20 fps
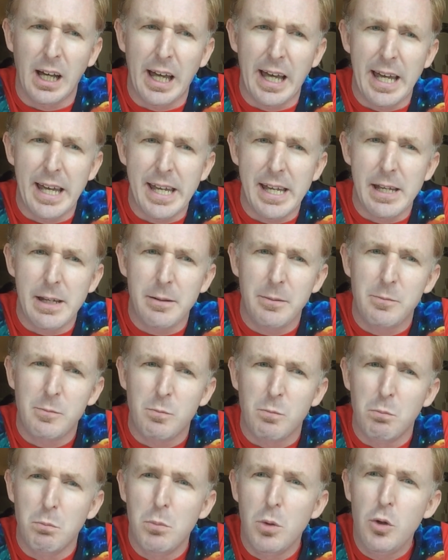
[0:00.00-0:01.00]
a
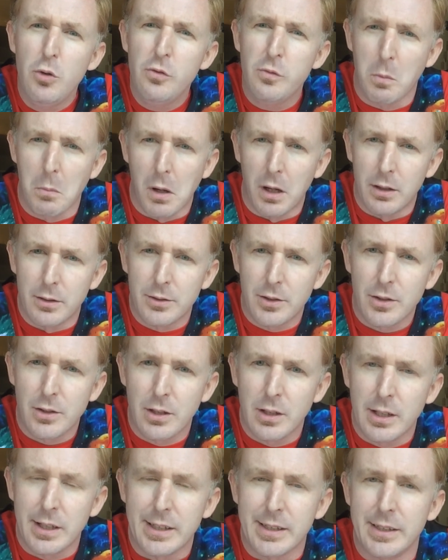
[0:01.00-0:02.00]

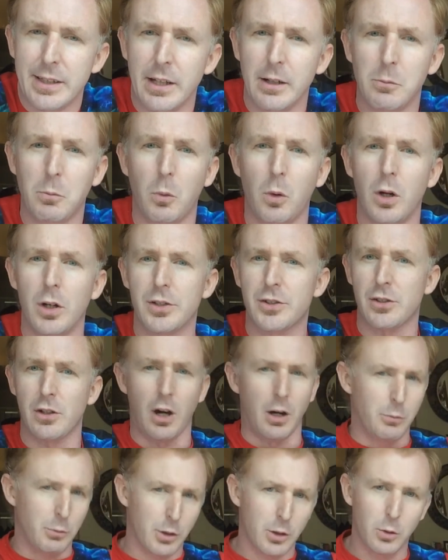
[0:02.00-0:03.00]
movement that was
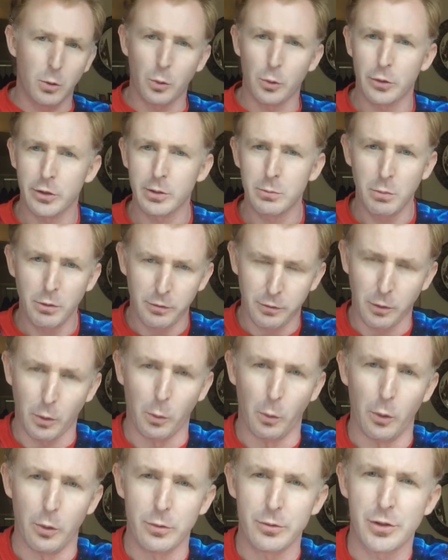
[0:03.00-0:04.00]
not recorded
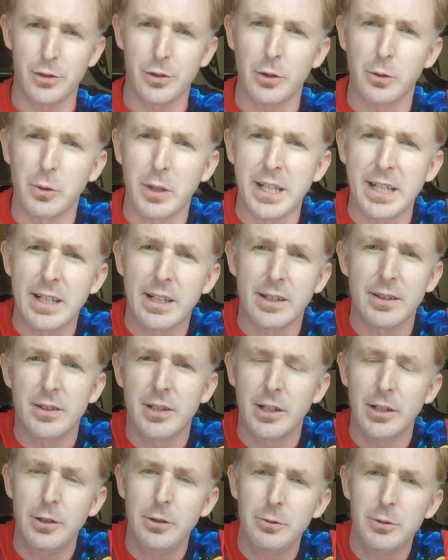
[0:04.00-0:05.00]
before, so he
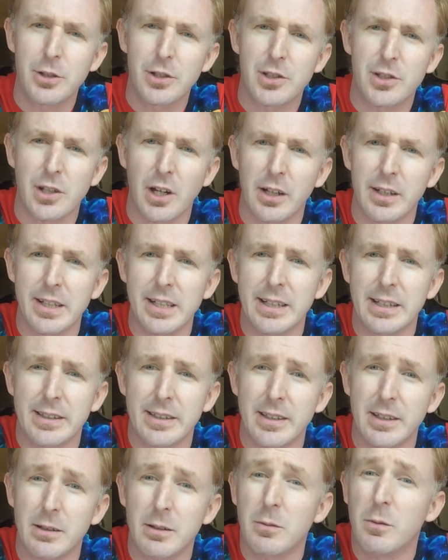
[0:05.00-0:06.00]
continued to study
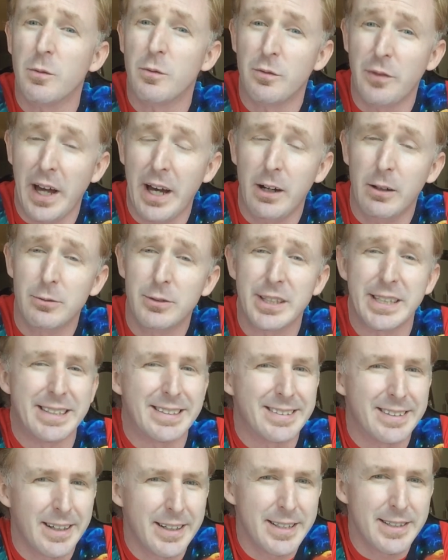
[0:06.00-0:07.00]
and then found
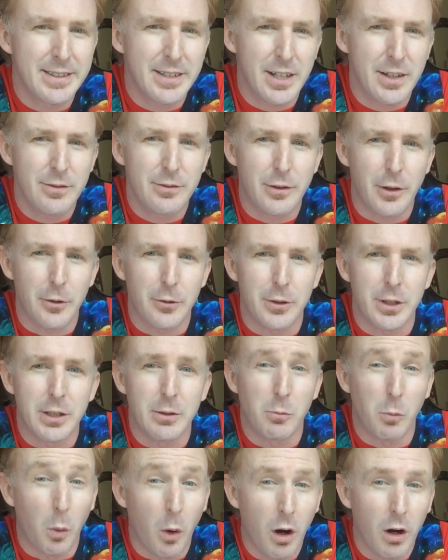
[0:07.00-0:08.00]
in
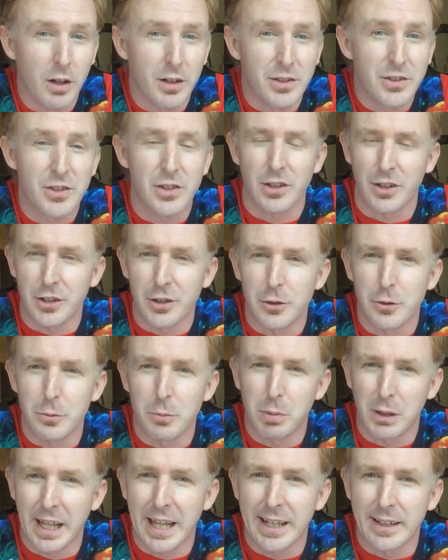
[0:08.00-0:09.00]
1930 was a new
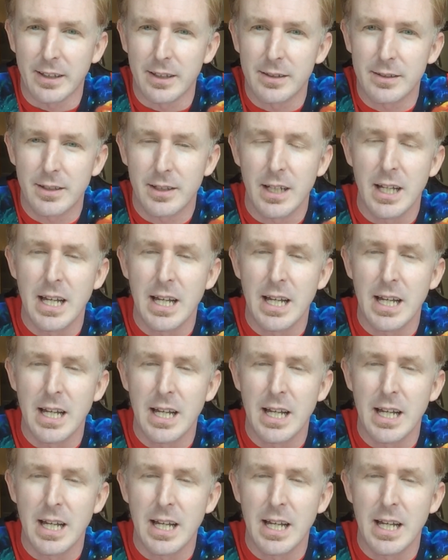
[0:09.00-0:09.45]
planet.